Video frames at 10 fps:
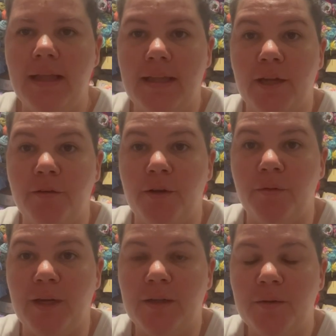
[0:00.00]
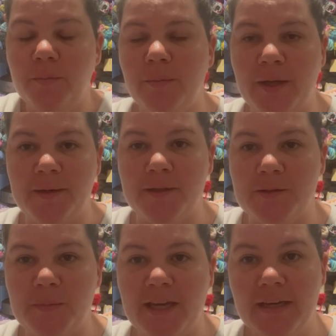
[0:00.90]
Hello and welcome. My name's
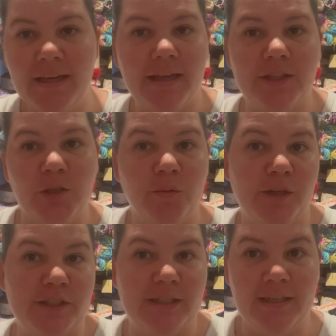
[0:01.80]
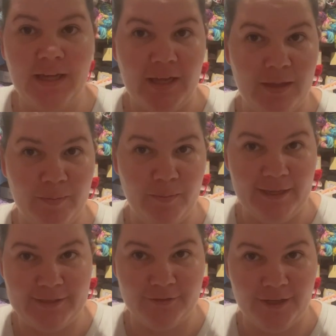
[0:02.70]
Beck and you're watching
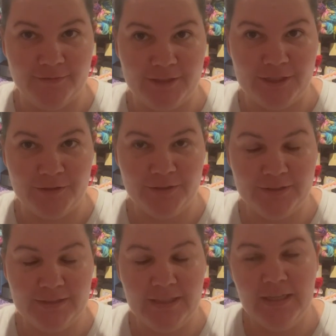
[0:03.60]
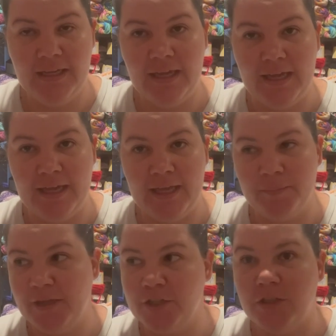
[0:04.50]
Beck's Crafty Nook.
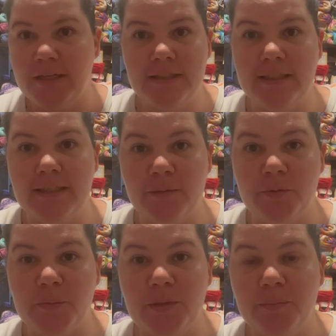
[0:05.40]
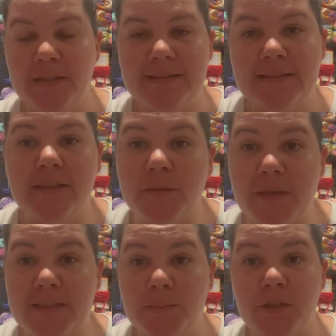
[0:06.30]
I tried to clean up a bit, but it's still a
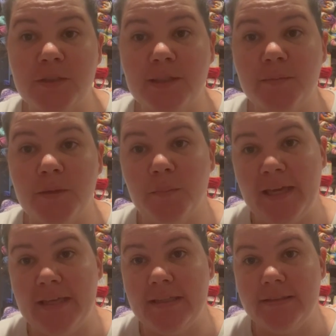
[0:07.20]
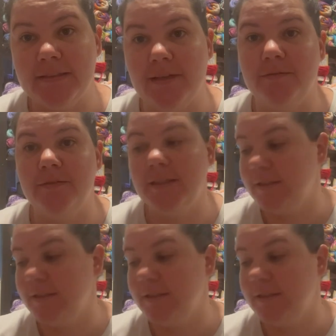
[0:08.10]
mess because I've been making stuff.